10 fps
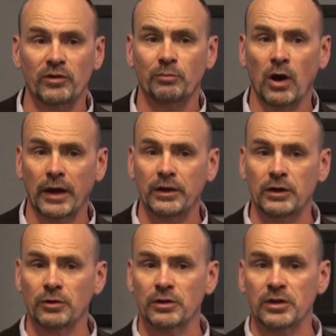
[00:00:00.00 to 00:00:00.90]
we've
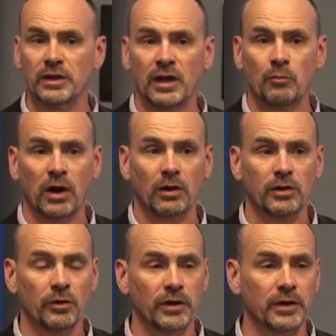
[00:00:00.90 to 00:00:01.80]
pioneered DNA
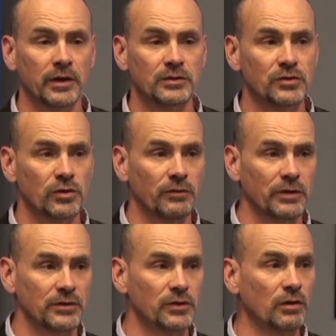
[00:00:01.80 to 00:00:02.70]
barcoding and serve
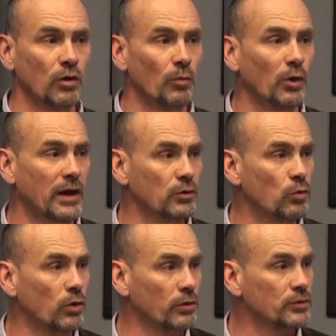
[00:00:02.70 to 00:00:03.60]
as the global
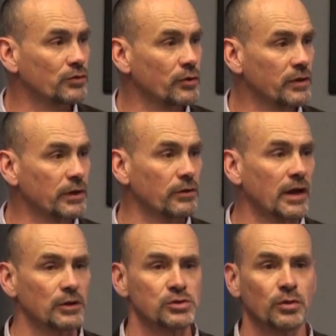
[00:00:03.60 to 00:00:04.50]
headquarters for the
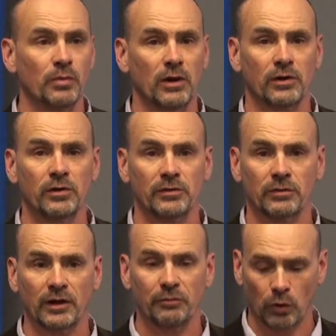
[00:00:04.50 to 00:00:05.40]
International Barcode of
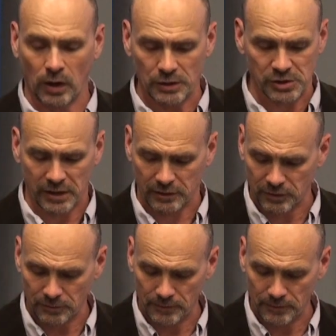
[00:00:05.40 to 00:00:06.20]
Life project.